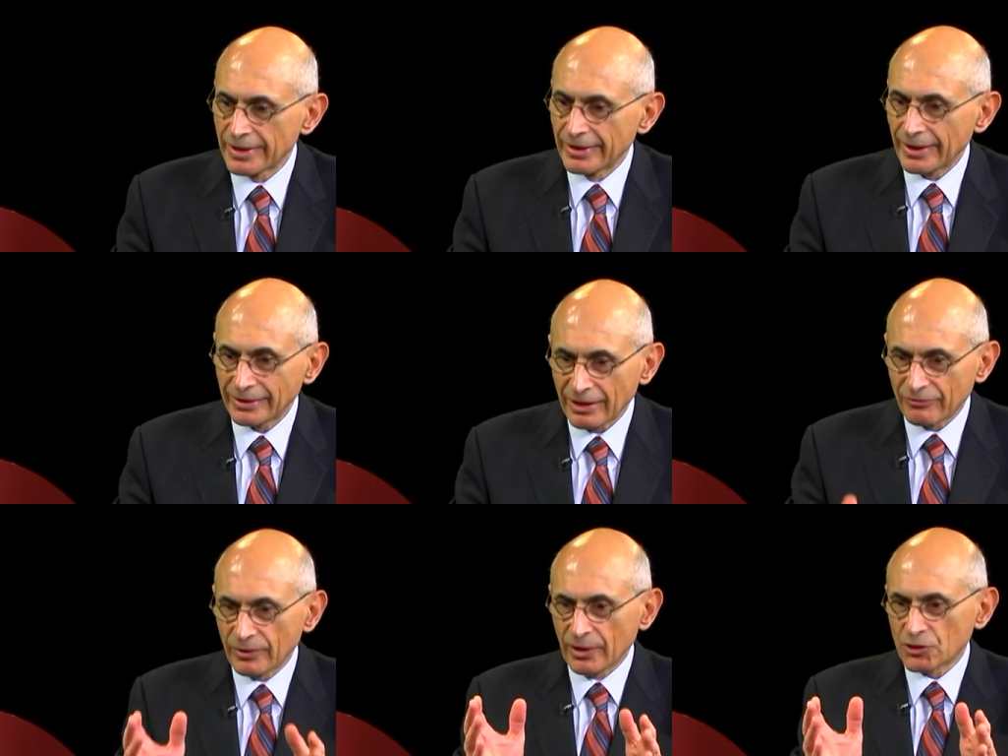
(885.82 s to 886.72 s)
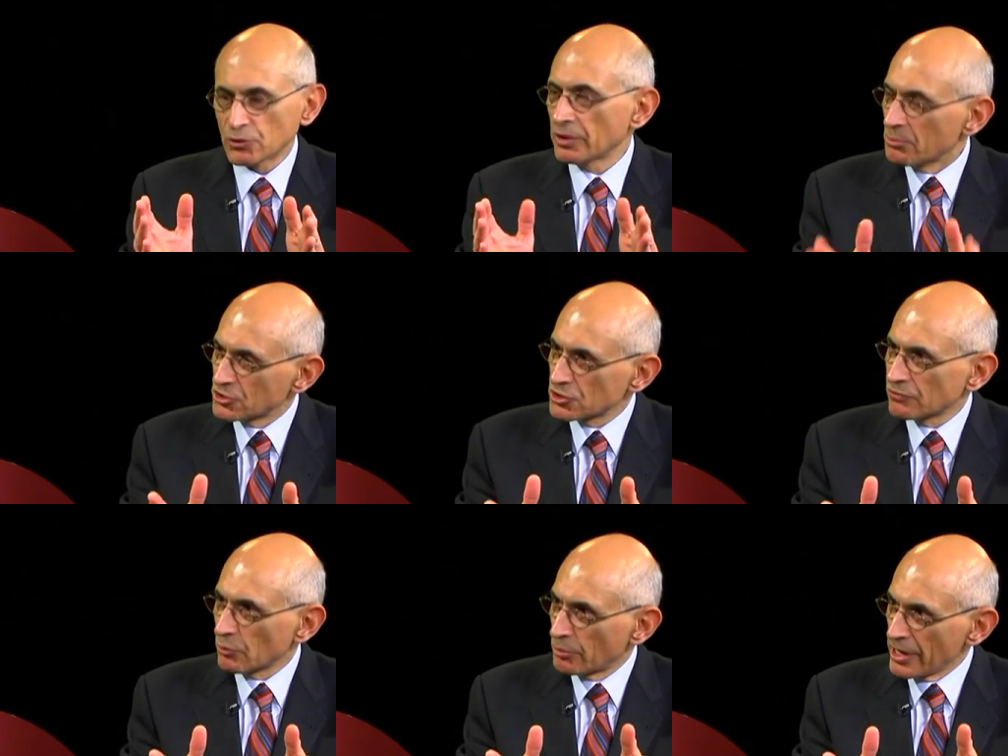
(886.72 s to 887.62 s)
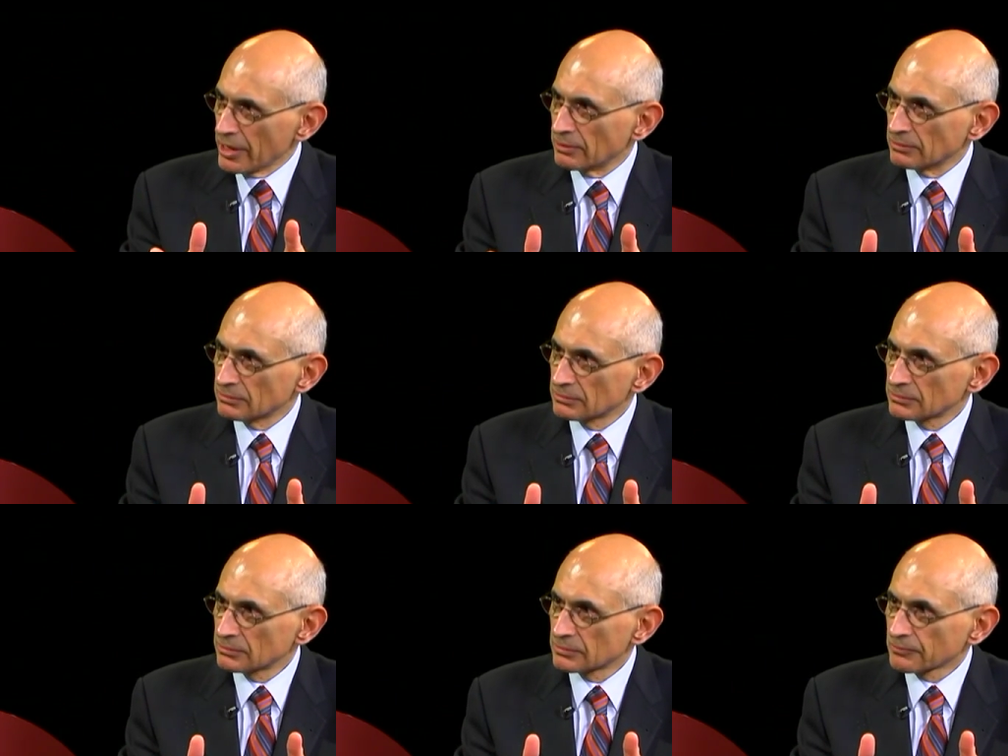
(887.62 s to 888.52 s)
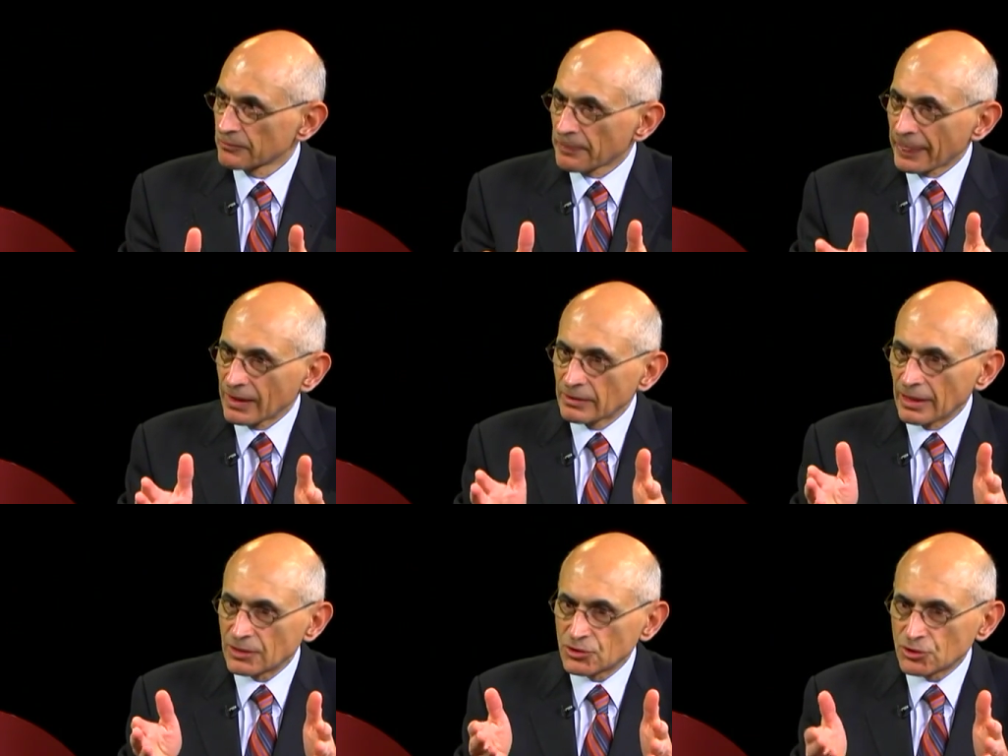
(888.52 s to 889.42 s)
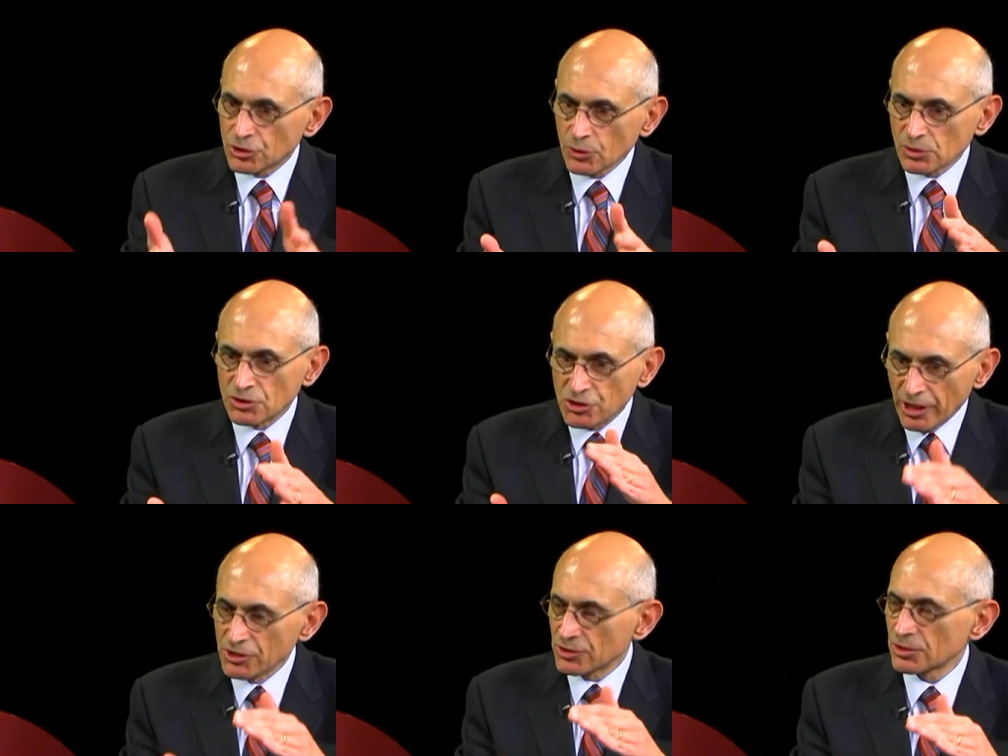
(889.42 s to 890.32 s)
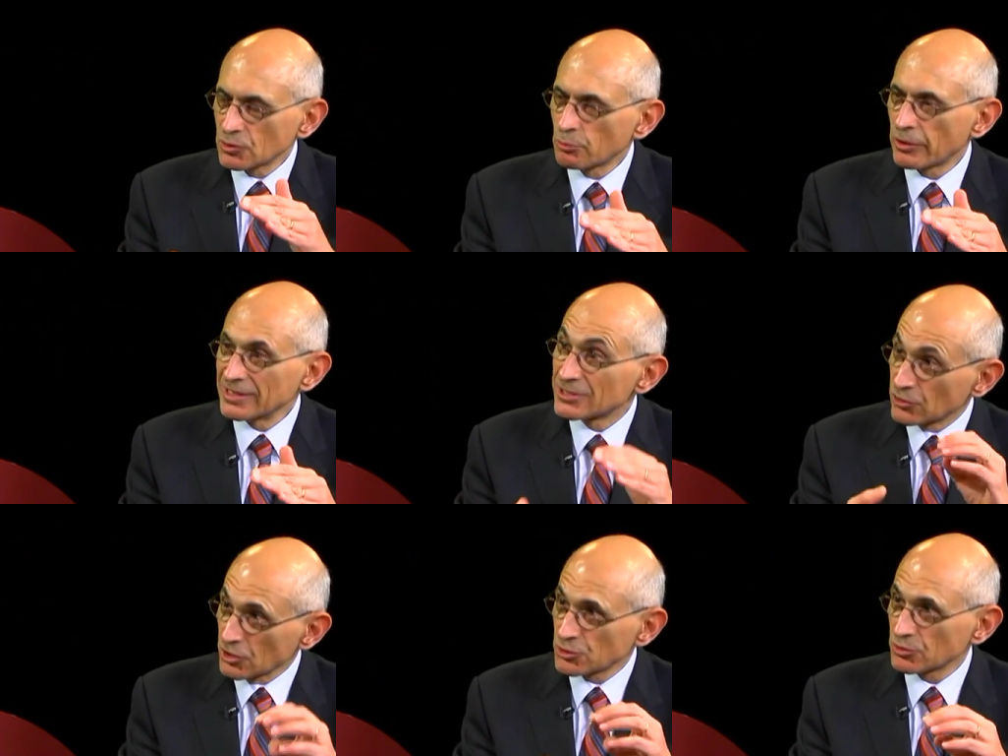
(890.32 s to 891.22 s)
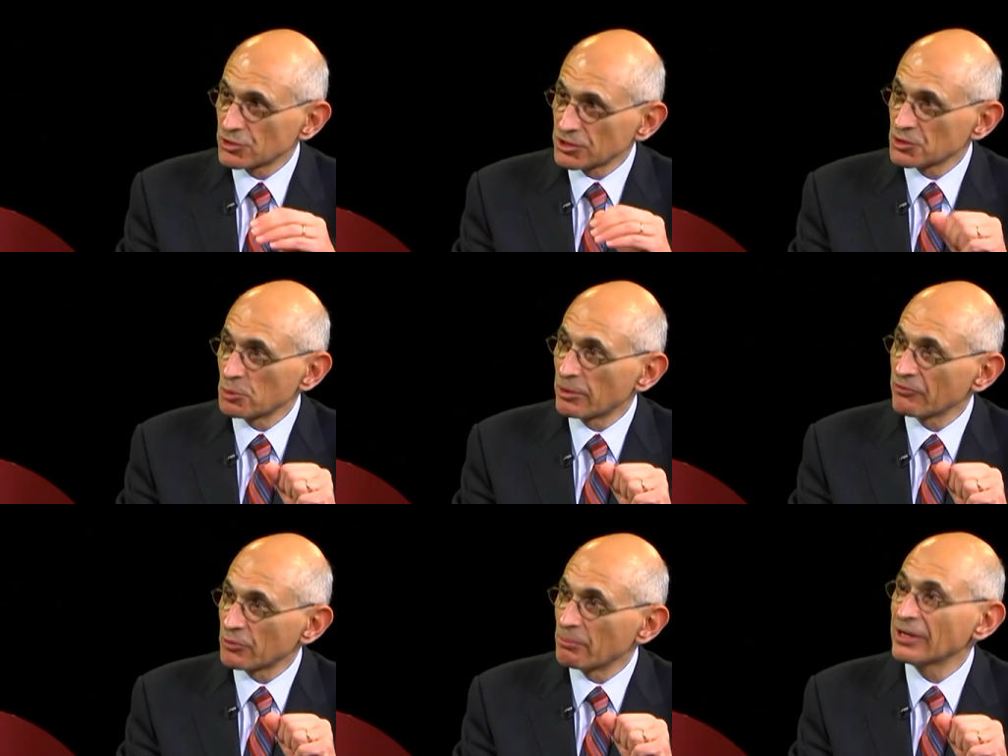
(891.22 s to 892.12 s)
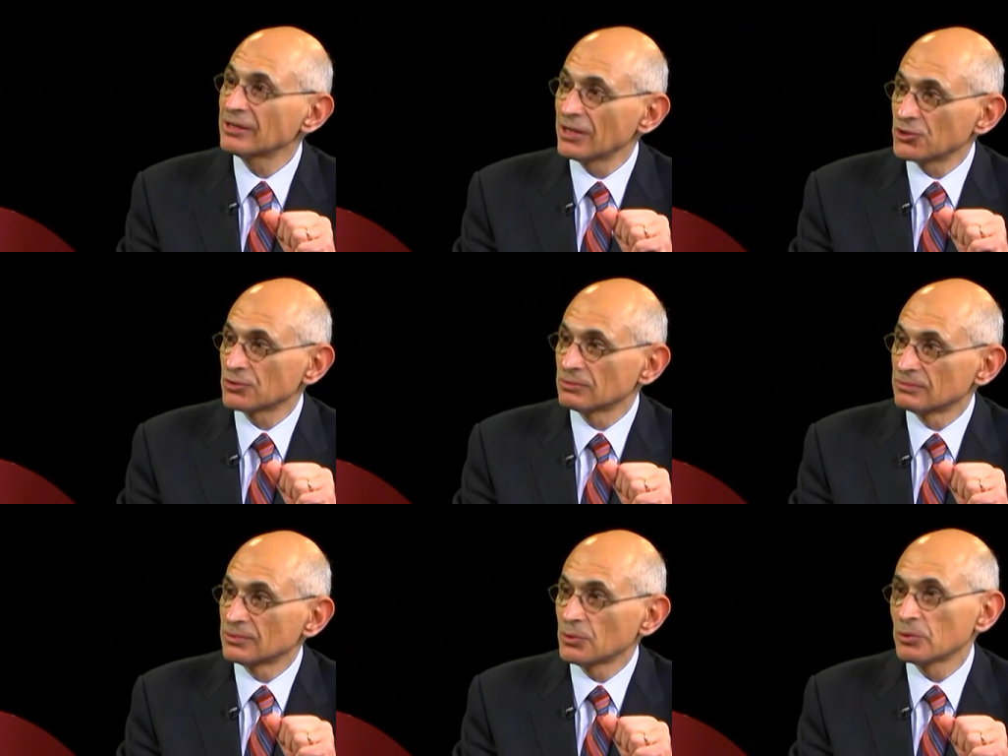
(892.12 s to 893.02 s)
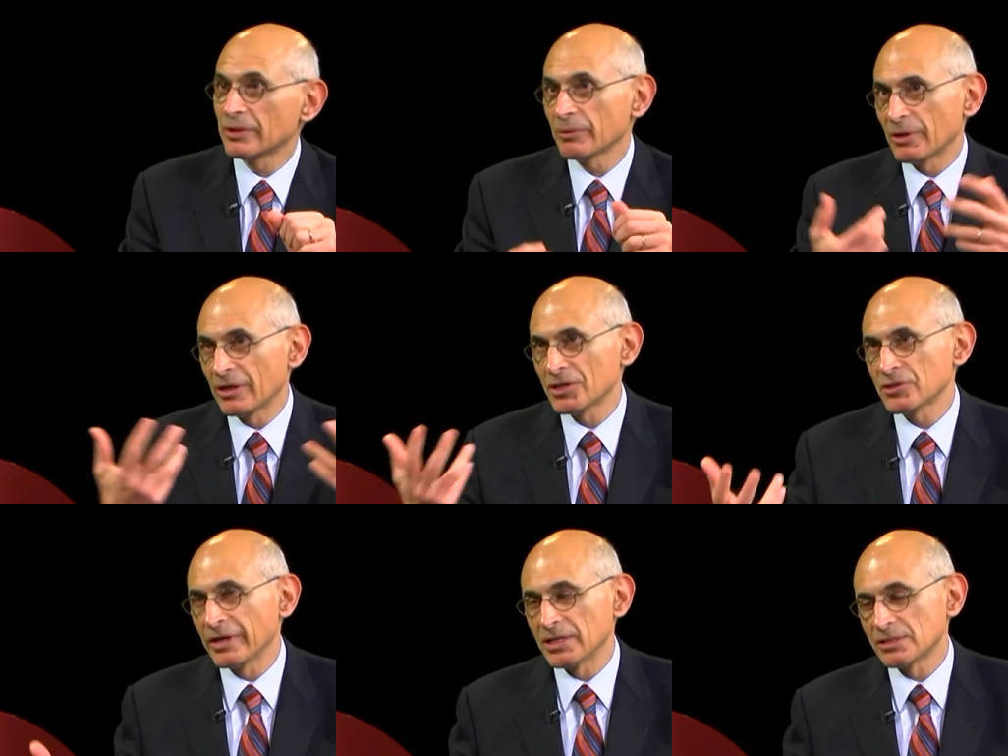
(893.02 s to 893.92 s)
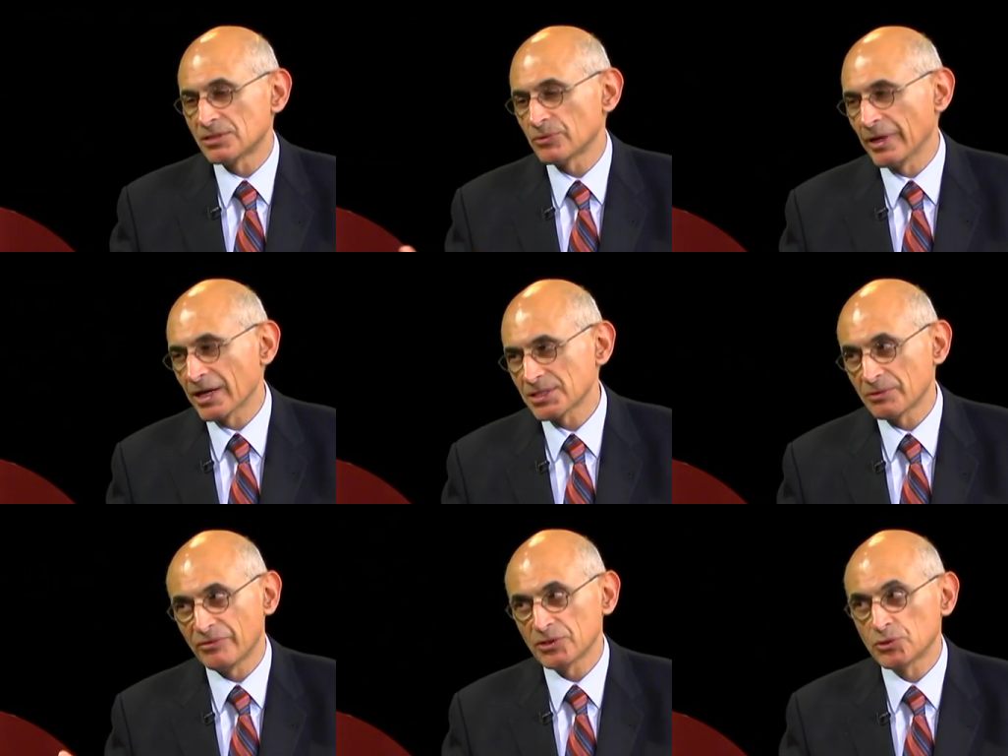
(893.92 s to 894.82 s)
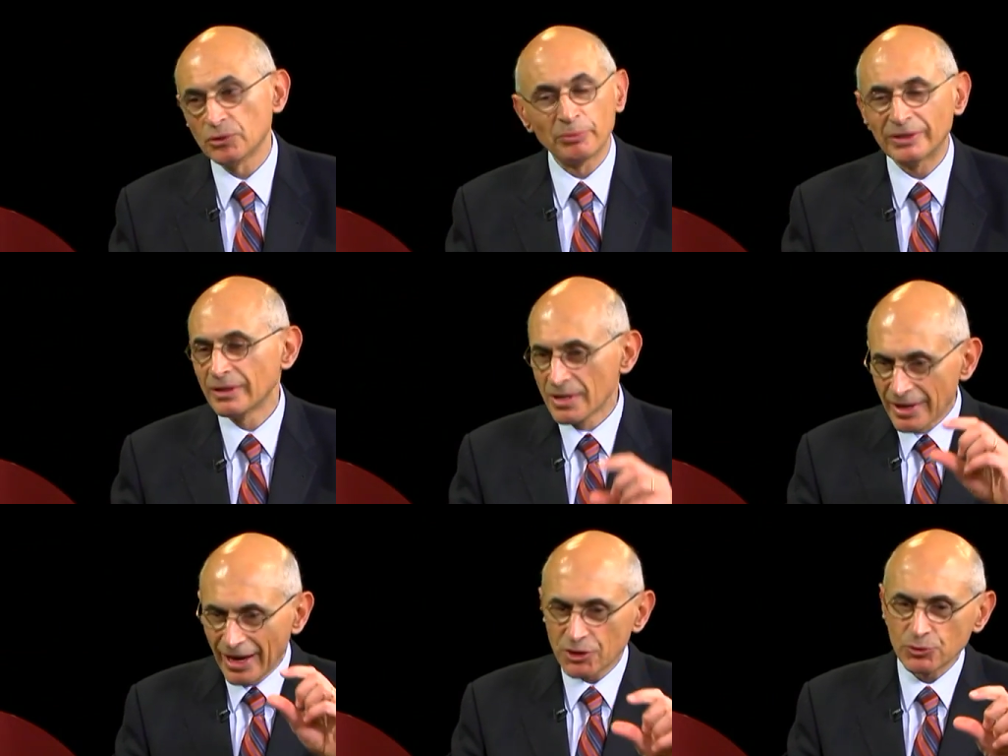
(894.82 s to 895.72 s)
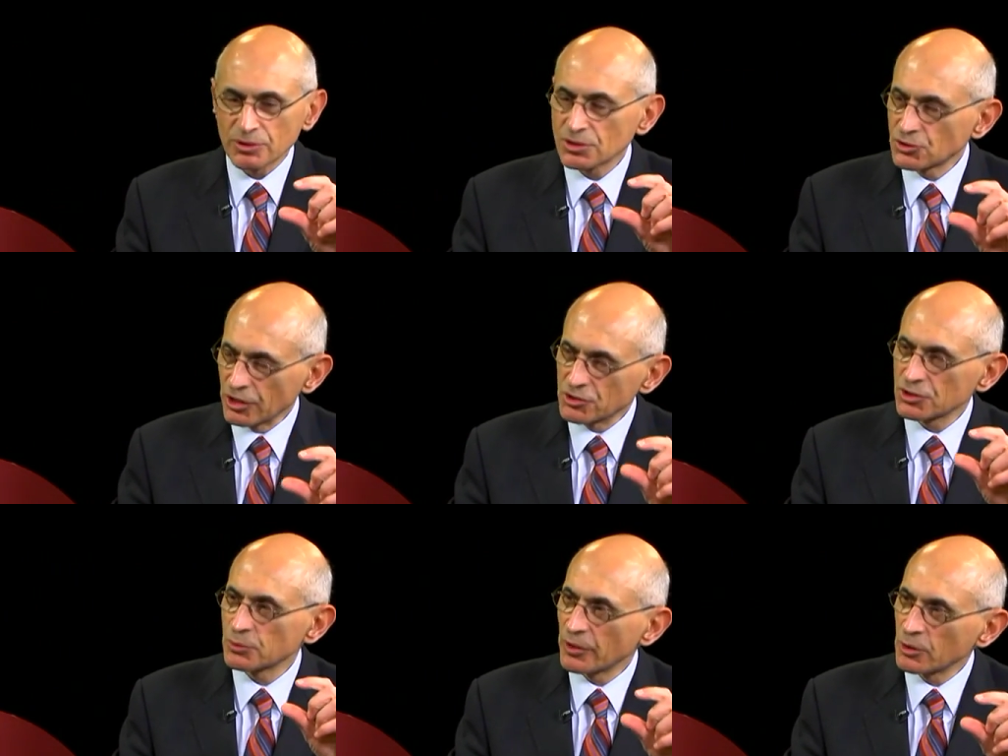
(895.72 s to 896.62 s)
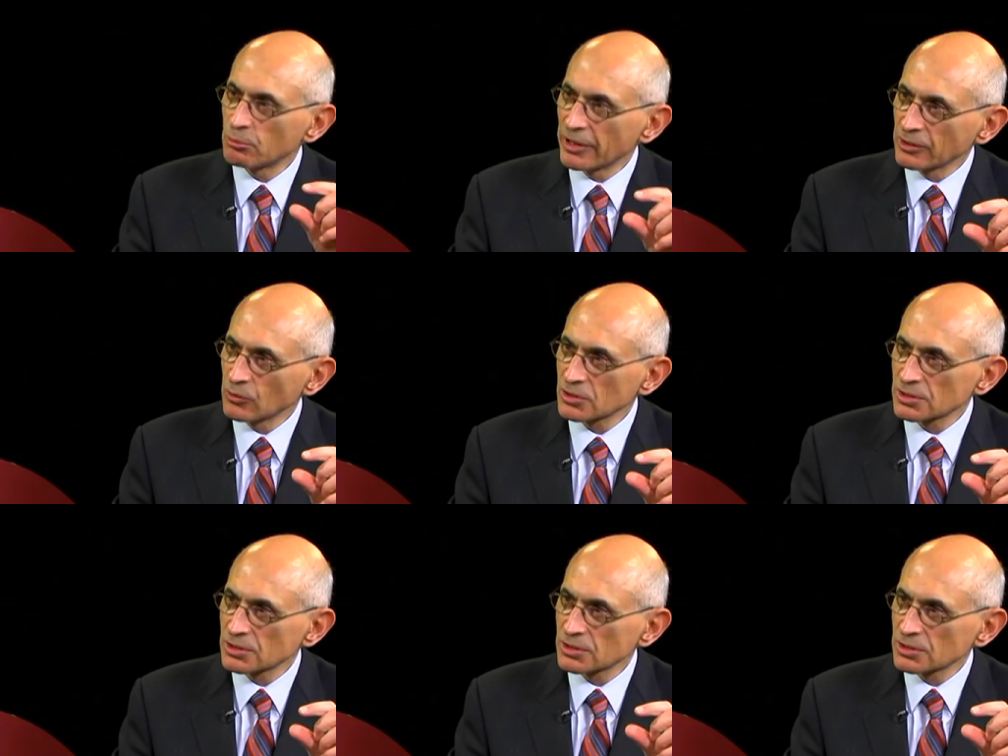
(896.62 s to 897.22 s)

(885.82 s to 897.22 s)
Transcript: And they have actual images of your brain that shows the changes in your brain, structural changes in your brain from meditation. You would think meditation, yes, it's relaxing, it feels good, but actually it changes the way your brain looks.